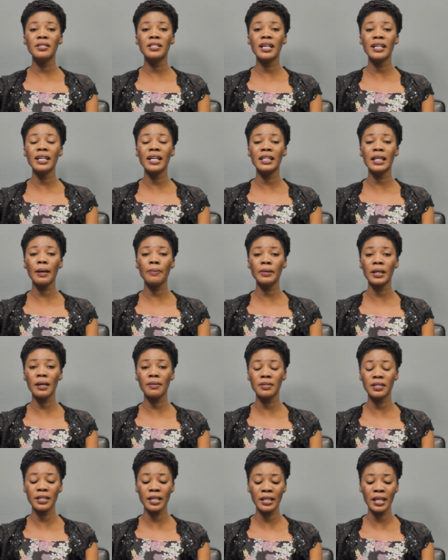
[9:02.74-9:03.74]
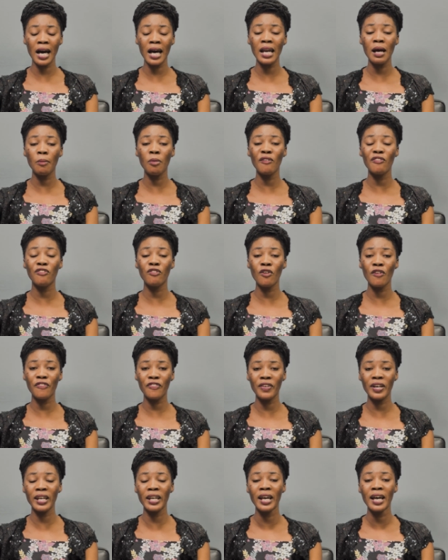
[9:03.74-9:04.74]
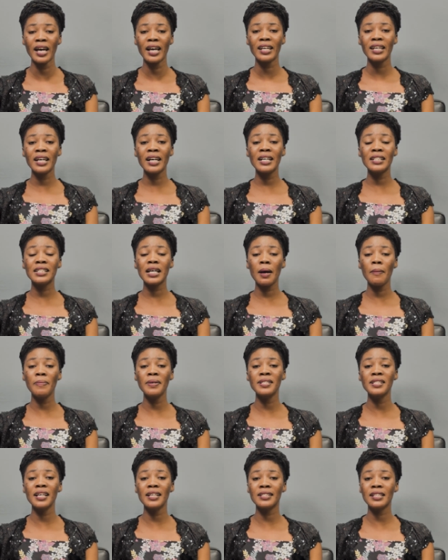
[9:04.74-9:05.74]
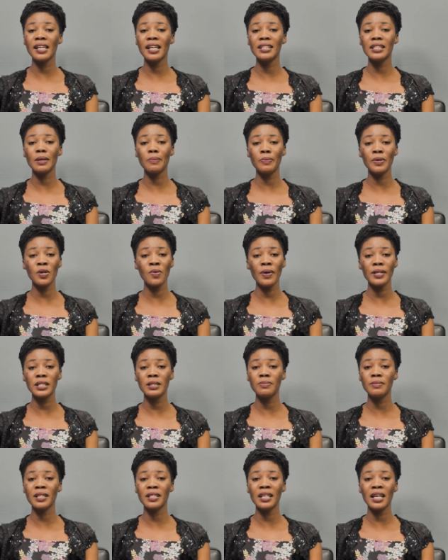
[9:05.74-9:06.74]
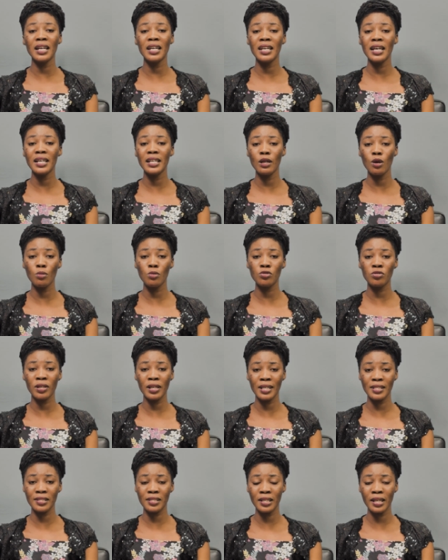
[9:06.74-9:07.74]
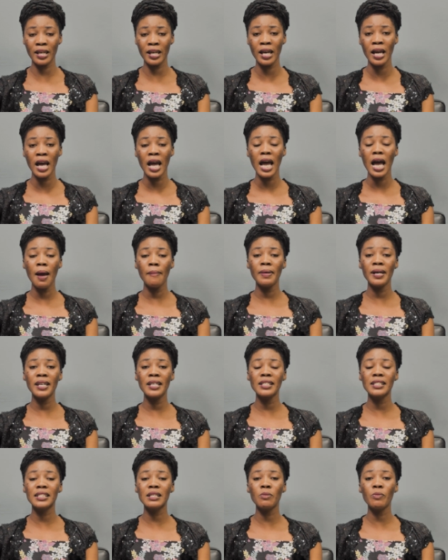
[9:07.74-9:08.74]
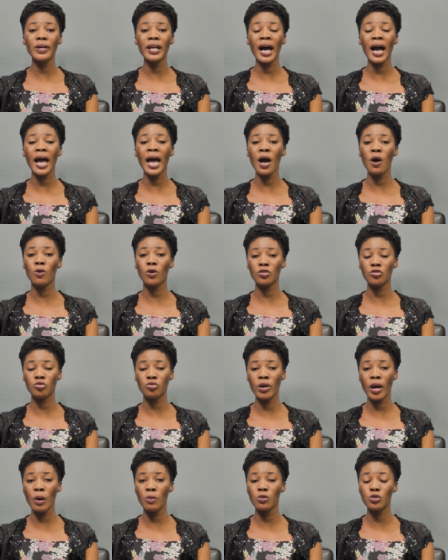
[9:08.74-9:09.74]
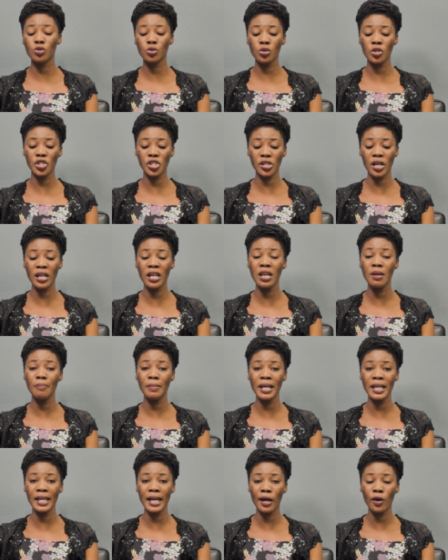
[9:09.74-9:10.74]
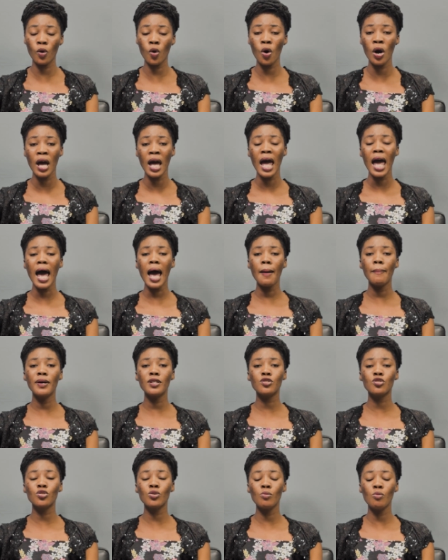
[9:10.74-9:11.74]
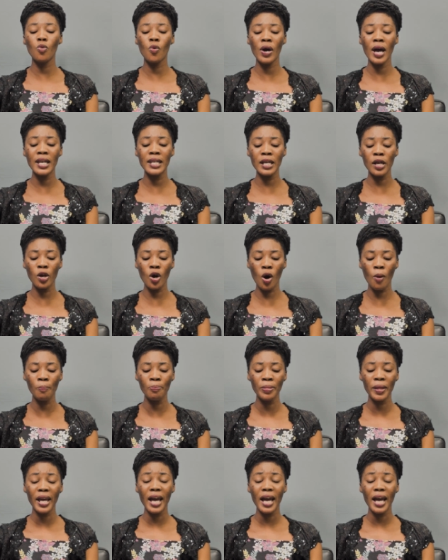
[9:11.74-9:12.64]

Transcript: am say ye tap tap send adabo frofin digital business and entrepreneurship na dani den yi na mo so yasene e me de nsem ya e call so e wo social media no e be so mo e di no